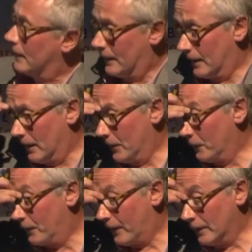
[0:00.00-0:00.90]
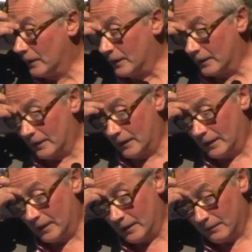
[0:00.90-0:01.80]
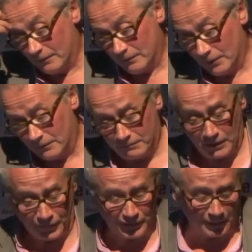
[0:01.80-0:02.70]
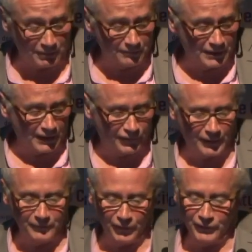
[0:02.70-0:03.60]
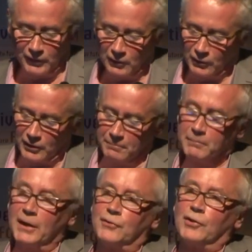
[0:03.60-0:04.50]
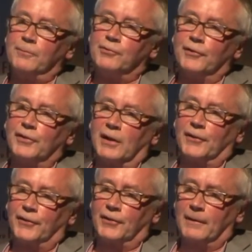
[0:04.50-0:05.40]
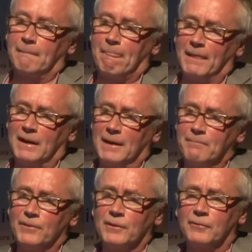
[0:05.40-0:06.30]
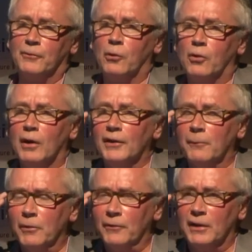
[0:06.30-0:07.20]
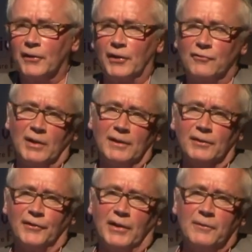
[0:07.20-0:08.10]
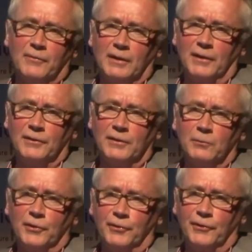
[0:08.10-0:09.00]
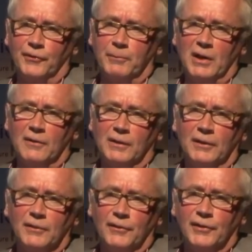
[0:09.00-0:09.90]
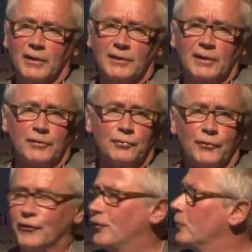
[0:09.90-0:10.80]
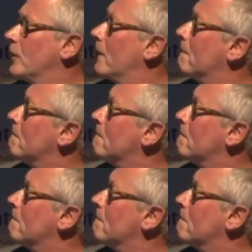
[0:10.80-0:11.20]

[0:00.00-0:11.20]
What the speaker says: And then finally, in the last couple of minutes, I'm just going to look at micro projects. For a number of years, I ran Design for London, which was the Mayor of London's architectural studio.